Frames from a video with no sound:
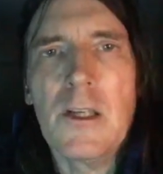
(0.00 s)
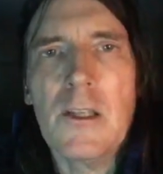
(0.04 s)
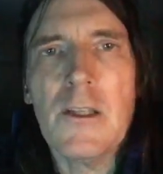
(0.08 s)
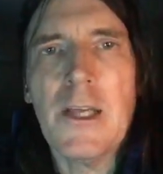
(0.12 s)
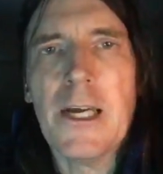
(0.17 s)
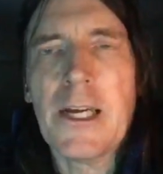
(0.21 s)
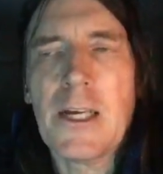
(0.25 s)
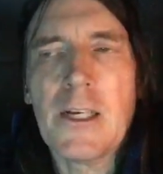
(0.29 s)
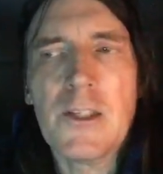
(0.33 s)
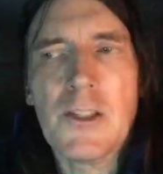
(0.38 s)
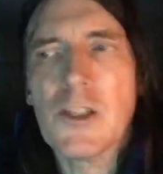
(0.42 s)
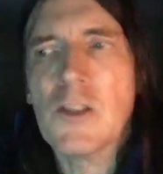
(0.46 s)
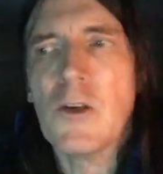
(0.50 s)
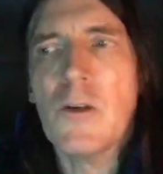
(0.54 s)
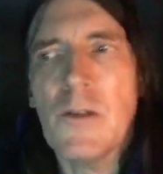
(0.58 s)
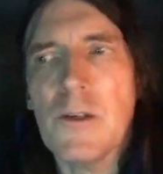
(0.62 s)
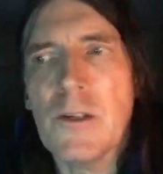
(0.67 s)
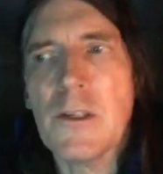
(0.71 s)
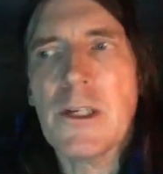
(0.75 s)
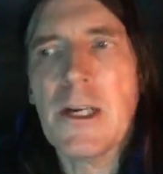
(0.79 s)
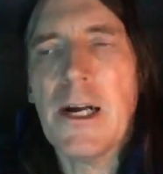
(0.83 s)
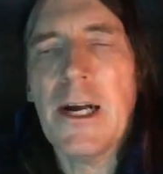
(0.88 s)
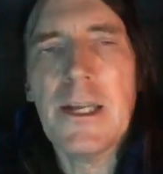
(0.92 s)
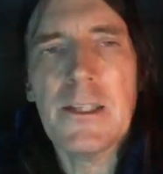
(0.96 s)
like a
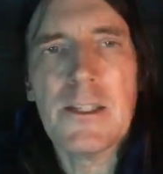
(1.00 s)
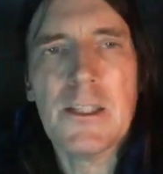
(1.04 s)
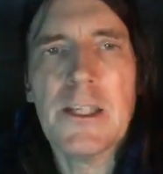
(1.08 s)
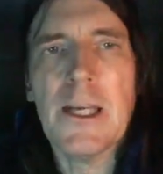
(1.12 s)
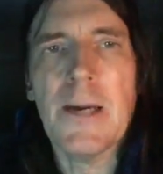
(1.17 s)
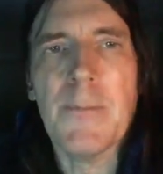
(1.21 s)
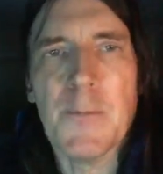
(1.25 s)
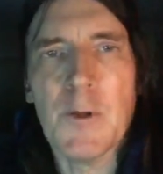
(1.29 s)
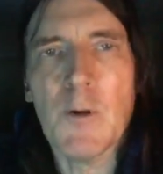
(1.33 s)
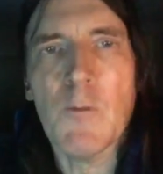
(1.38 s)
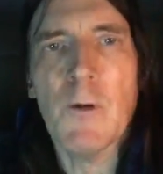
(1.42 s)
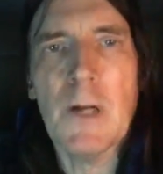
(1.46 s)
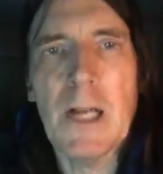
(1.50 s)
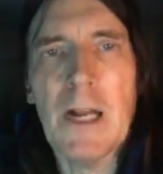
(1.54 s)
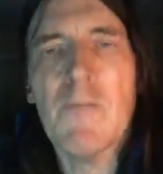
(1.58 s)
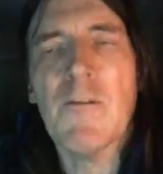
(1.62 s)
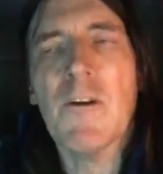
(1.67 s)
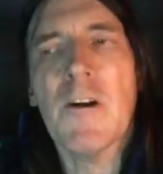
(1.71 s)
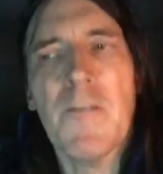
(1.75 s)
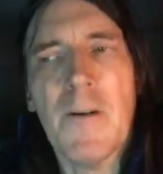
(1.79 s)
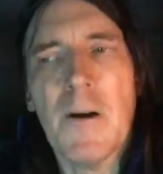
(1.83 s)
certain concept or whatever.